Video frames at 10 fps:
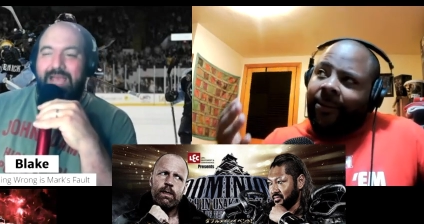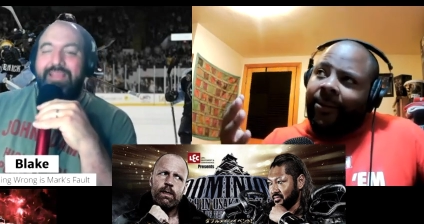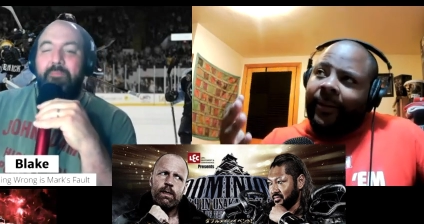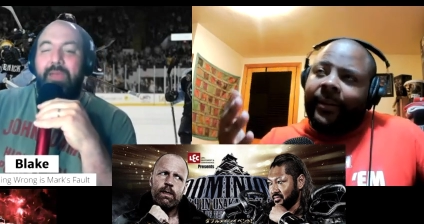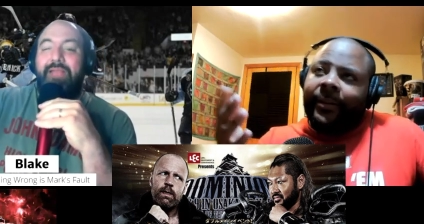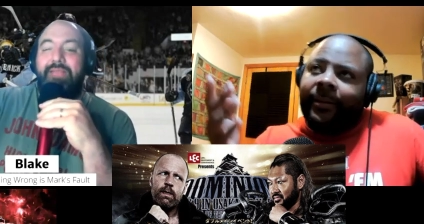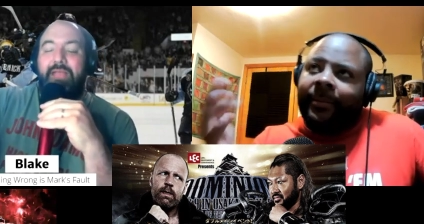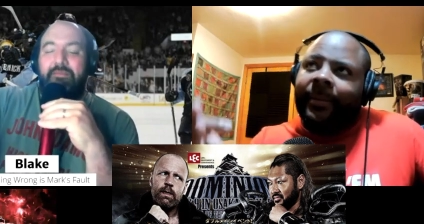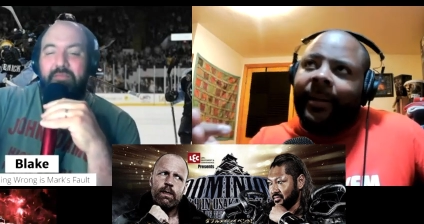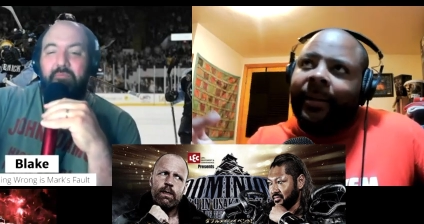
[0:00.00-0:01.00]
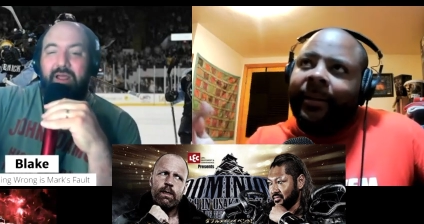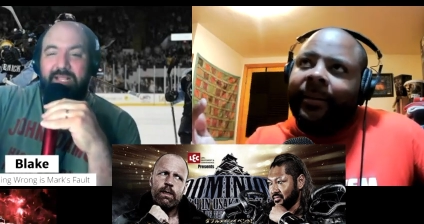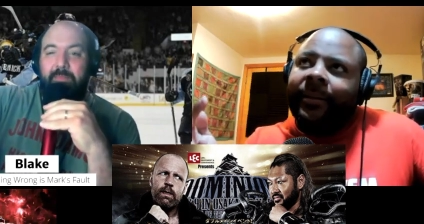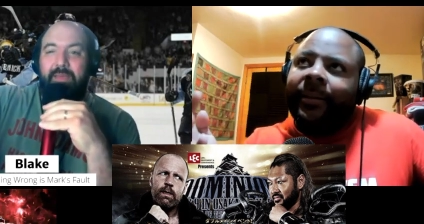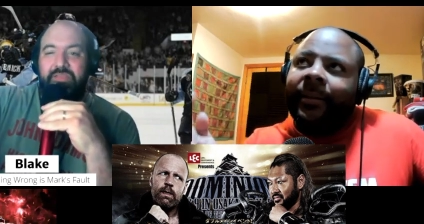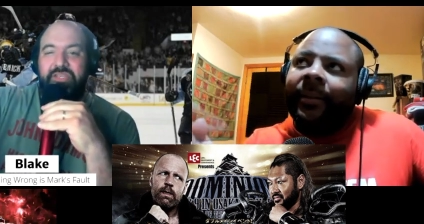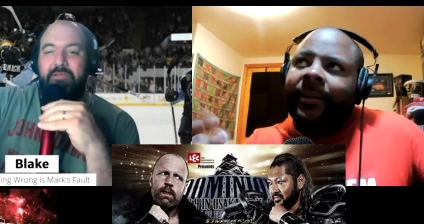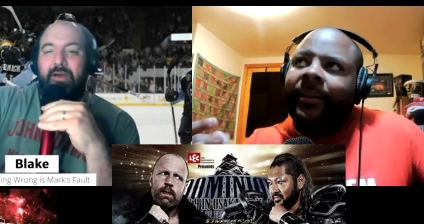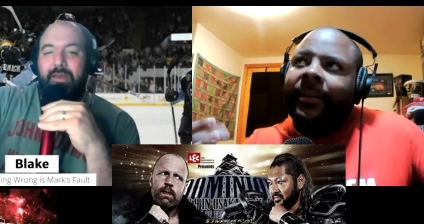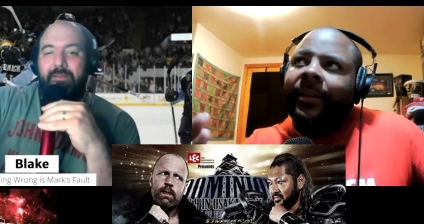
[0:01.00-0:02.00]
Speaker 1: Like I see Bryan Danielson wanting to be in the
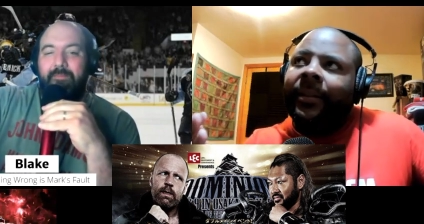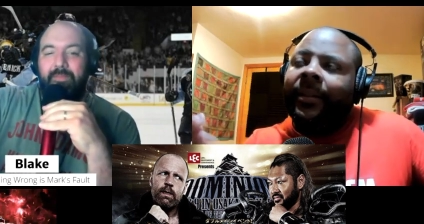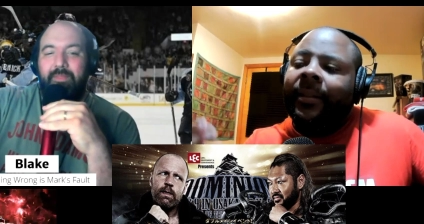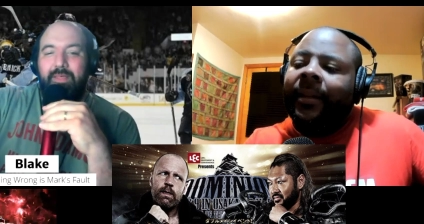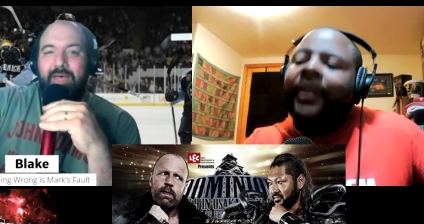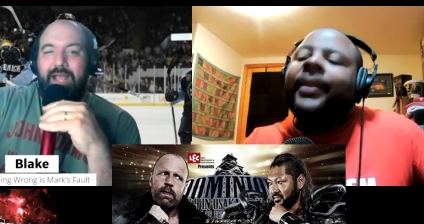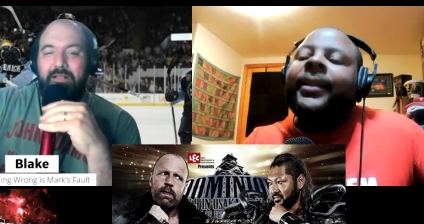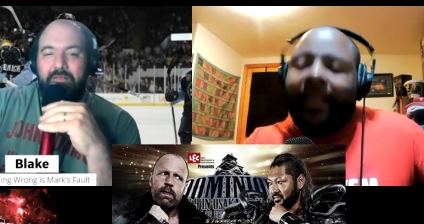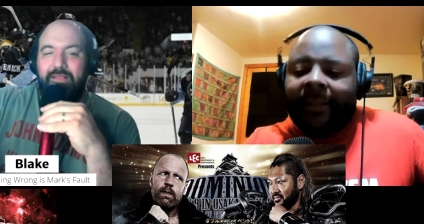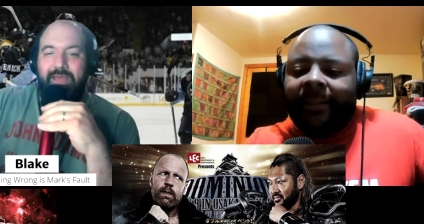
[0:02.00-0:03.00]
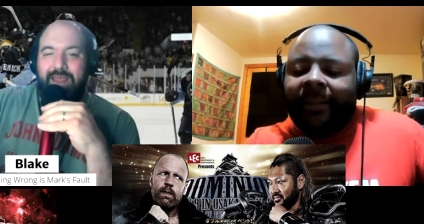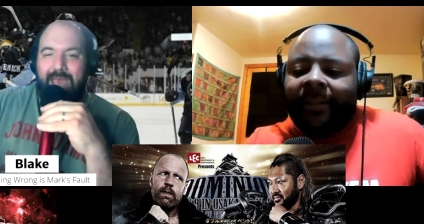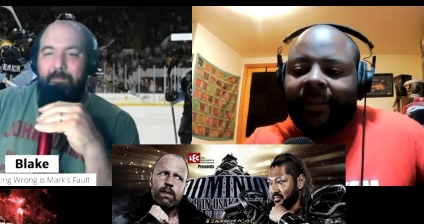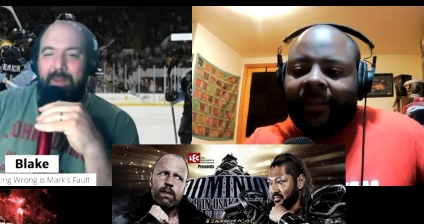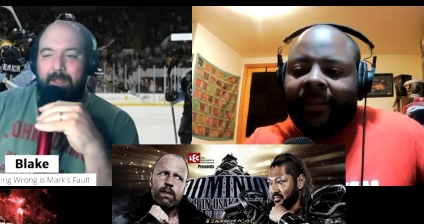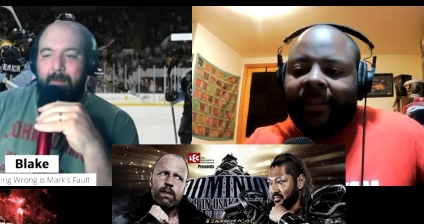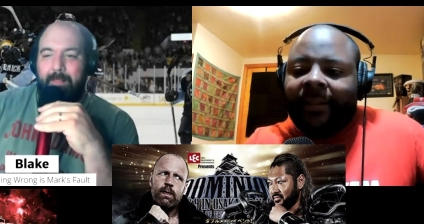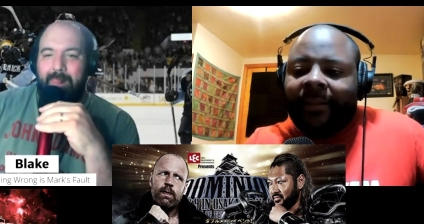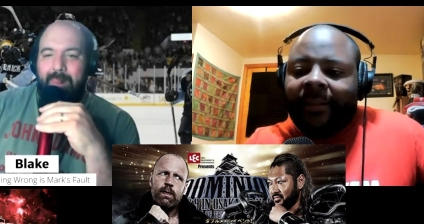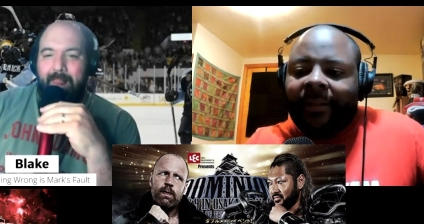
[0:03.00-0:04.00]
G1. I can yes. totally see that happening.
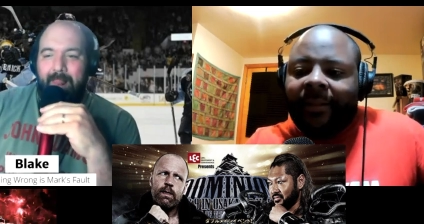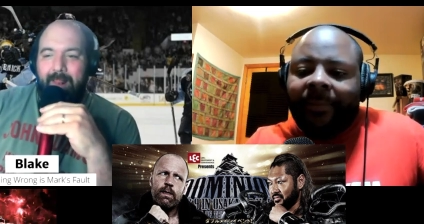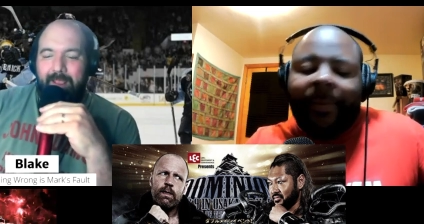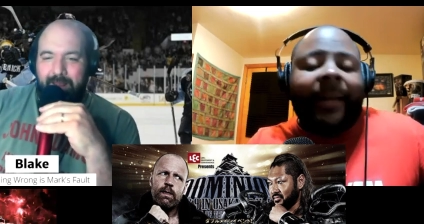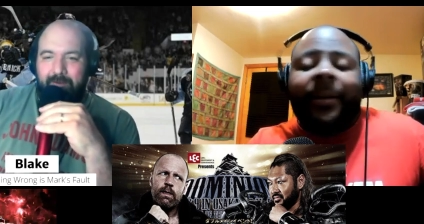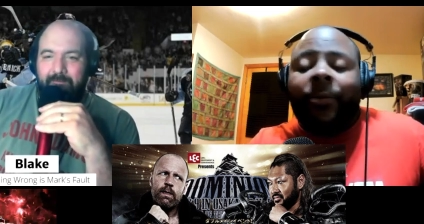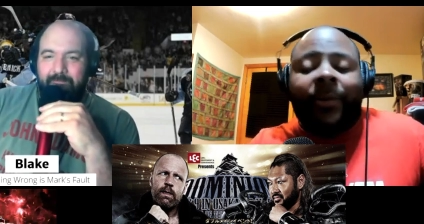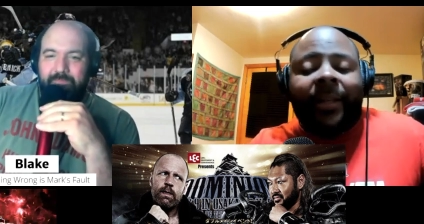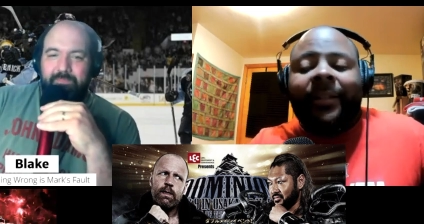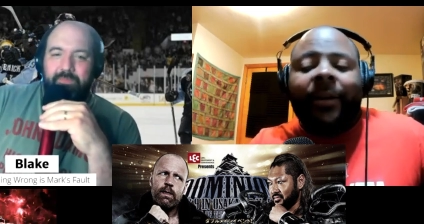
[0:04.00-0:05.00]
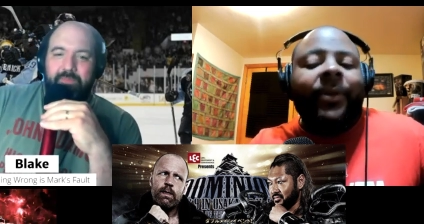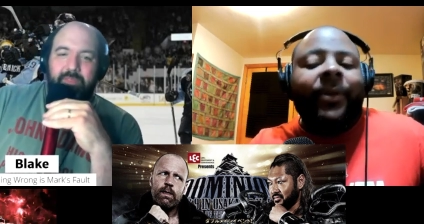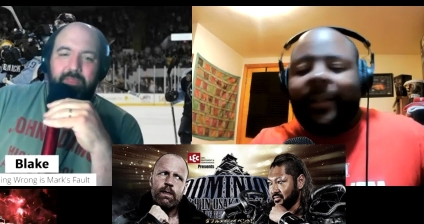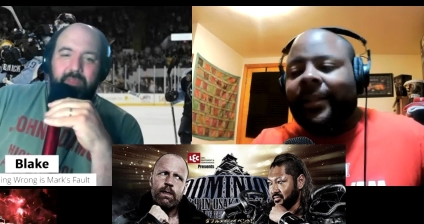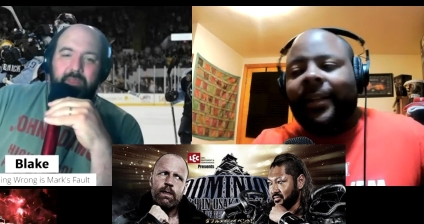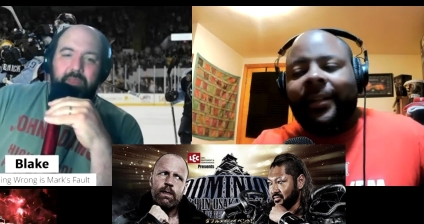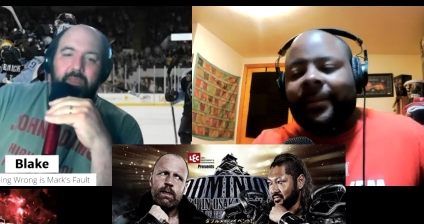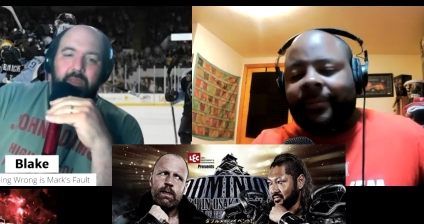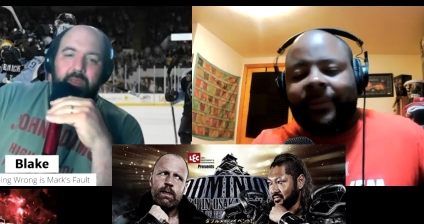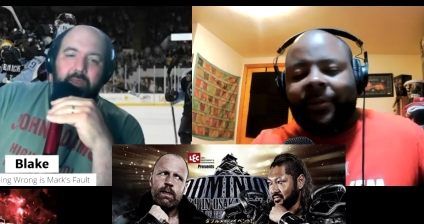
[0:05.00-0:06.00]
But I, don't
Speaker 2: think Tony's going
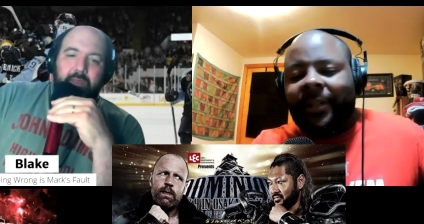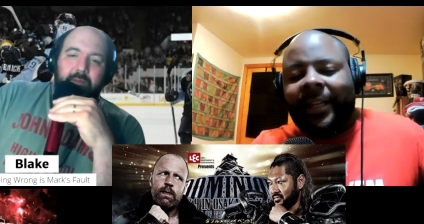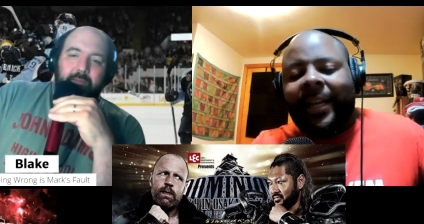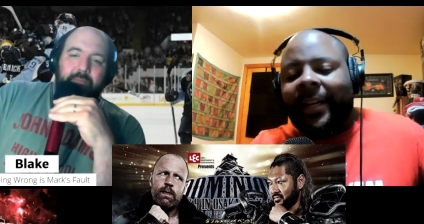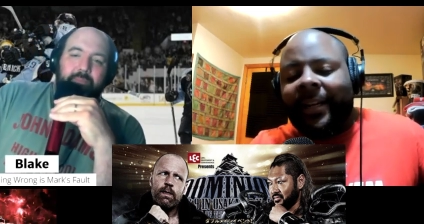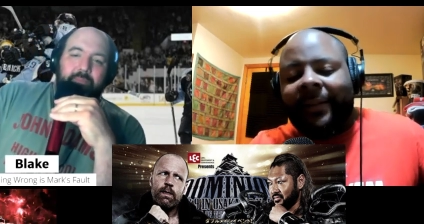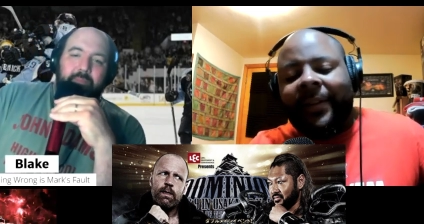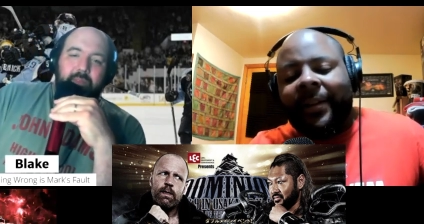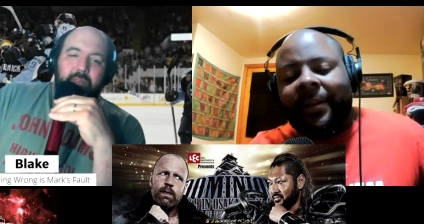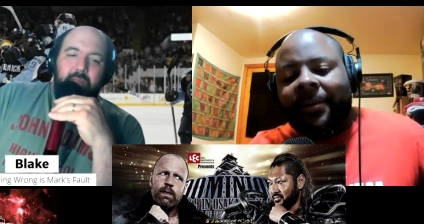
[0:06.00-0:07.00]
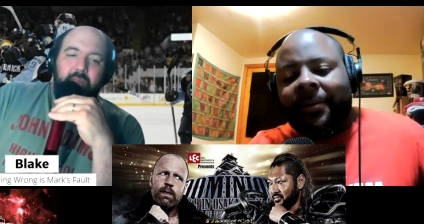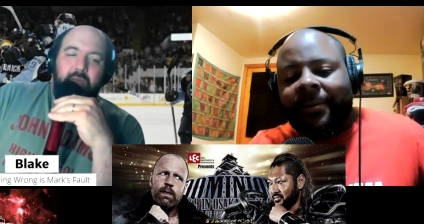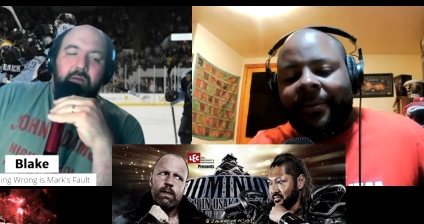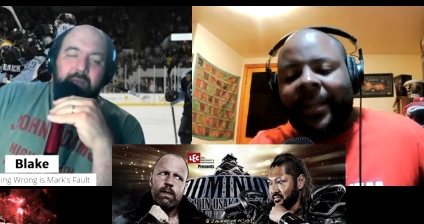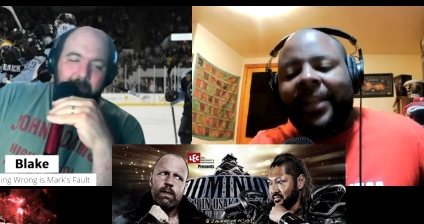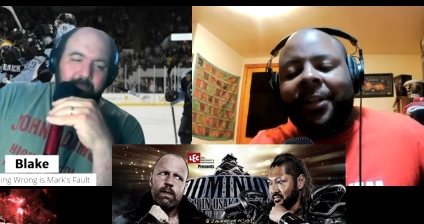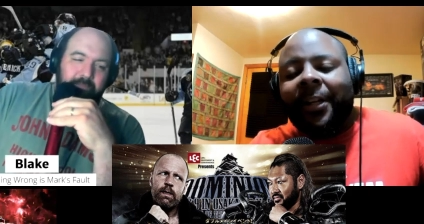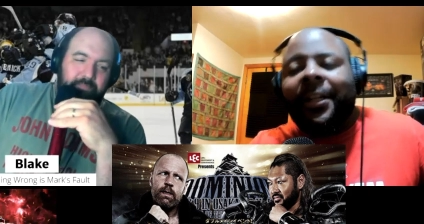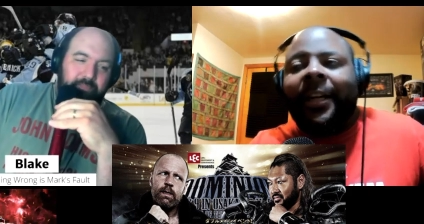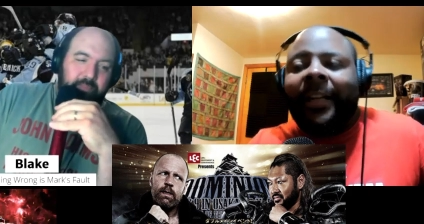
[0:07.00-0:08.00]
to green light it, even though Okay. We
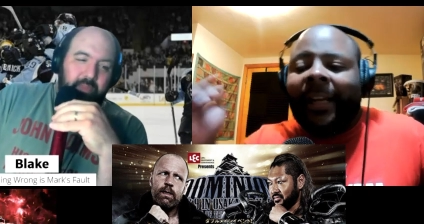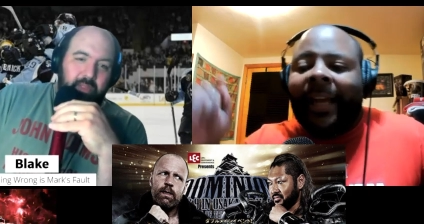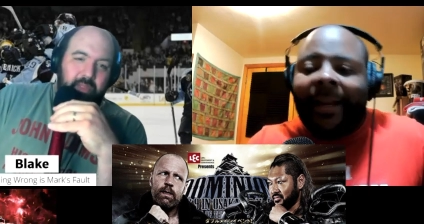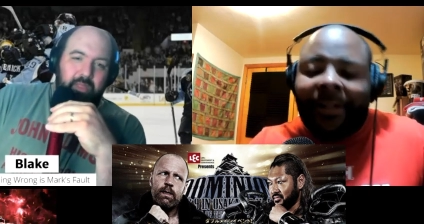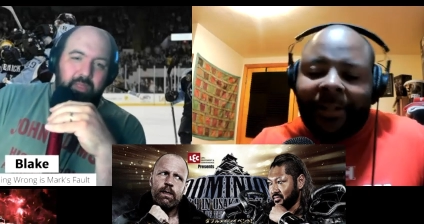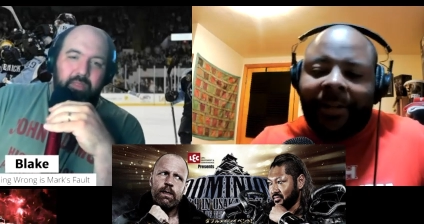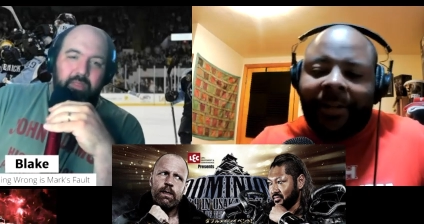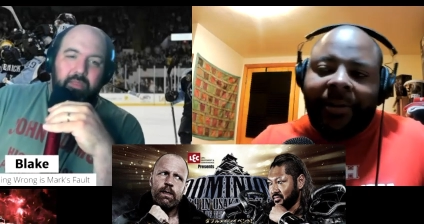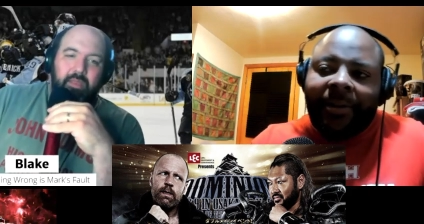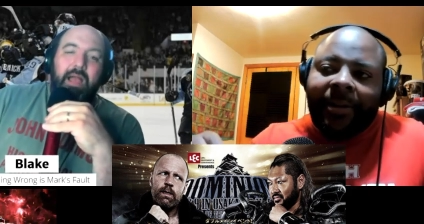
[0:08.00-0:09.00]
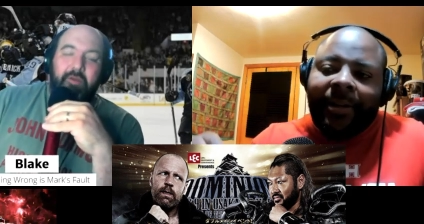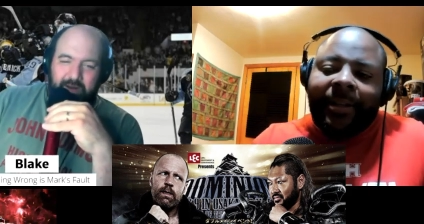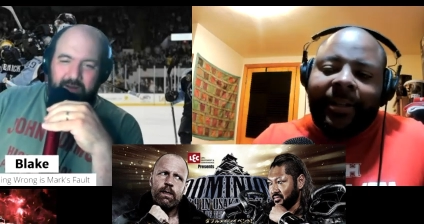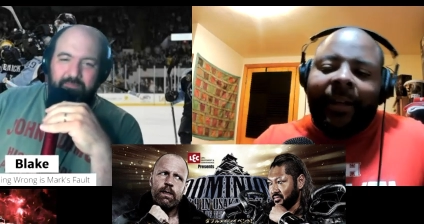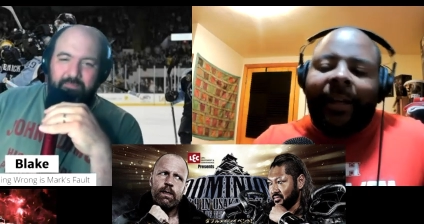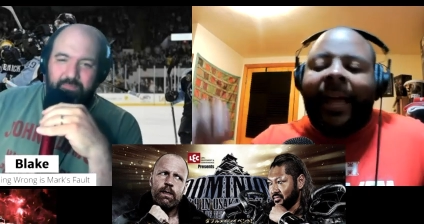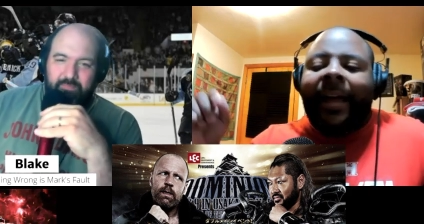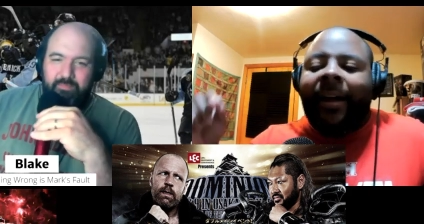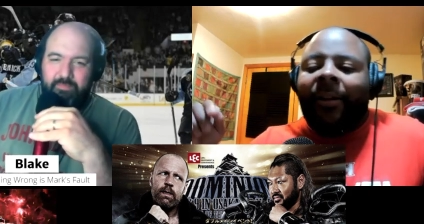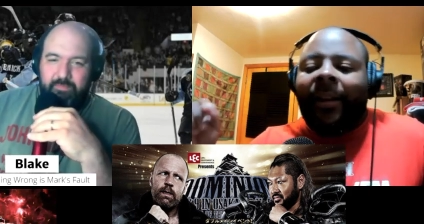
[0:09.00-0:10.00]
should have done it last year. Agreed. To
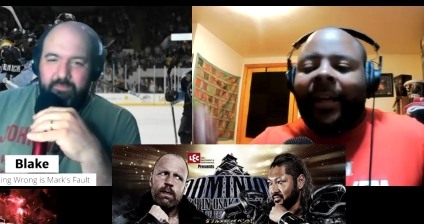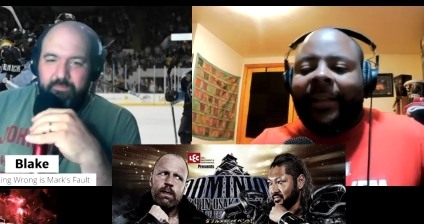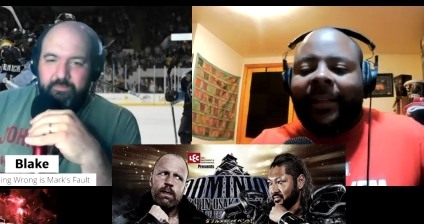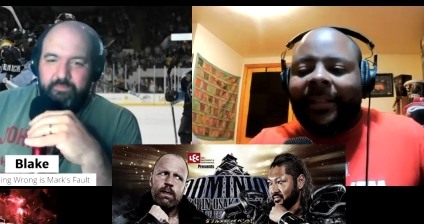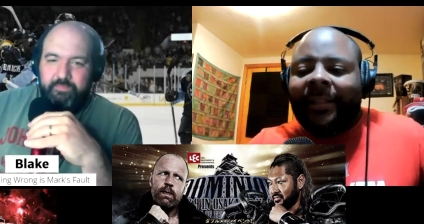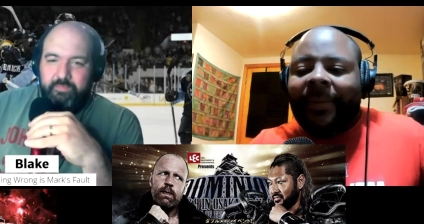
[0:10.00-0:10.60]
allow like this